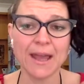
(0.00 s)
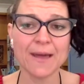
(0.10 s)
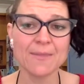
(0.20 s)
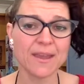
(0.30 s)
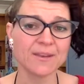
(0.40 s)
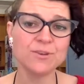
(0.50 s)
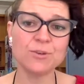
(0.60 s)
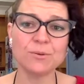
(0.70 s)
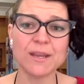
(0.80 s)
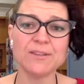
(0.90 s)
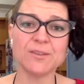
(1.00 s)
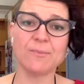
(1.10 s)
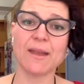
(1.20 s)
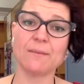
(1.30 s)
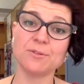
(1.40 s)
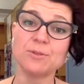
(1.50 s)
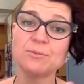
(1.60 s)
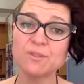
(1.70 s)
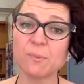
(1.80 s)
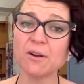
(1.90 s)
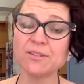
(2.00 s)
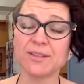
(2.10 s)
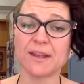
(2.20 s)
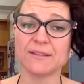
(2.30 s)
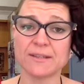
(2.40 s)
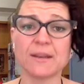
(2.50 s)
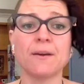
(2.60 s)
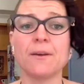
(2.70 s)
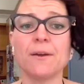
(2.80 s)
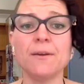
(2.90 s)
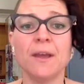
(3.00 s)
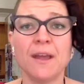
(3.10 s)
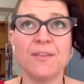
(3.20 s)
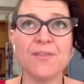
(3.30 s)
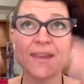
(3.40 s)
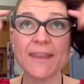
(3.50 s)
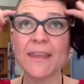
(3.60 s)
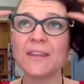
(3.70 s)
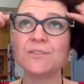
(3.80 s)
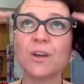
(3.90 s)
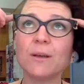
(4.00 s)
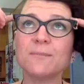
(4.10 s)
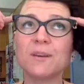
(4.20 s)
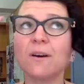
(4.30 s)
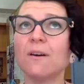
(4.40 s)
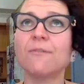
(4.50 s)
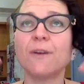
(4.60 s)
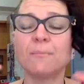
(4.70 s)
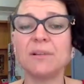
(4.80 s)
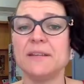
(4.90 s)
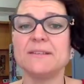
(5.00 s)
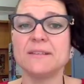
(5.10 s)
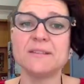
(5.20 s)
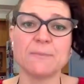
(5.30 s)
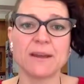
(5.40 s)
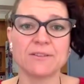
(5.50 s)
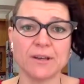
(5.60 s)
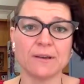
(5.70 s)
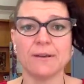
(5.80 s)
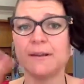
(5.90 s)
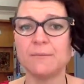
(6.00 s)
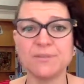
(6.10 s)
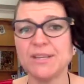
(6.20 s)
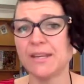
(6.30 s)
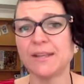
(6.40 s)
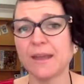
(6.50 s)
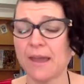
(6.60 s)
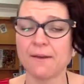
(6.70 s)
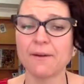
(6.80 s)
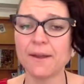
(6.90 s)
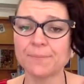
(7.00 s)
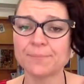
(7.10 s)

and then you'll need to be able to respond to that scenario, thinking in terms of a police inspector in a particular area.